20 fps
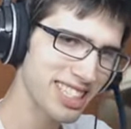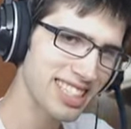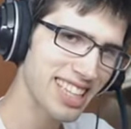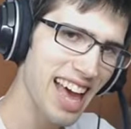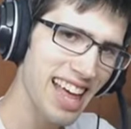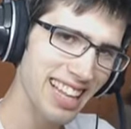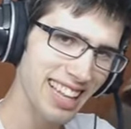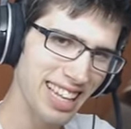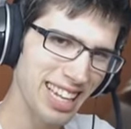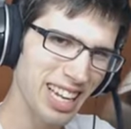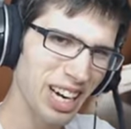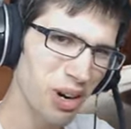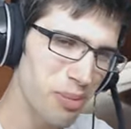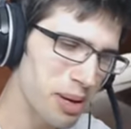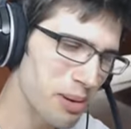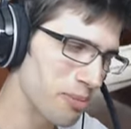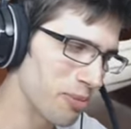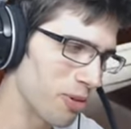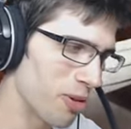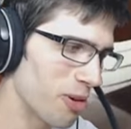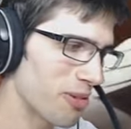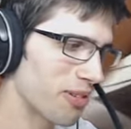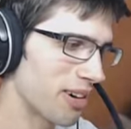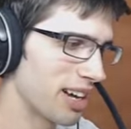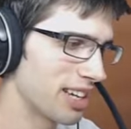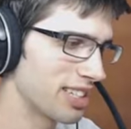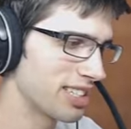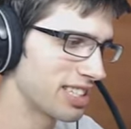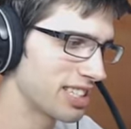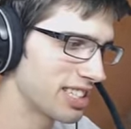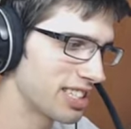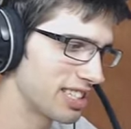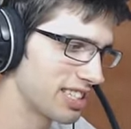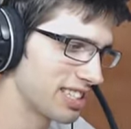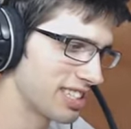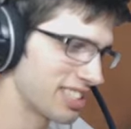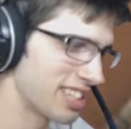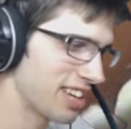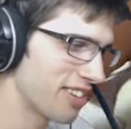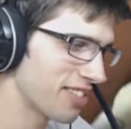just that little bit more for us?
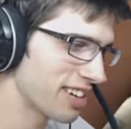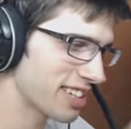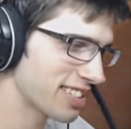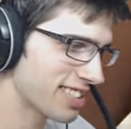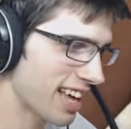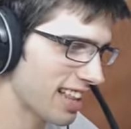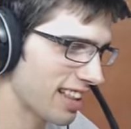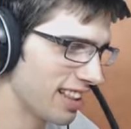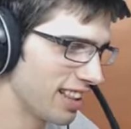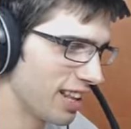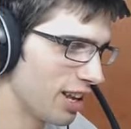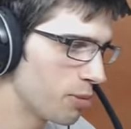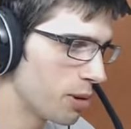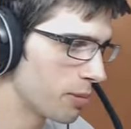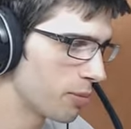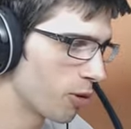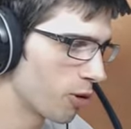Just give us that little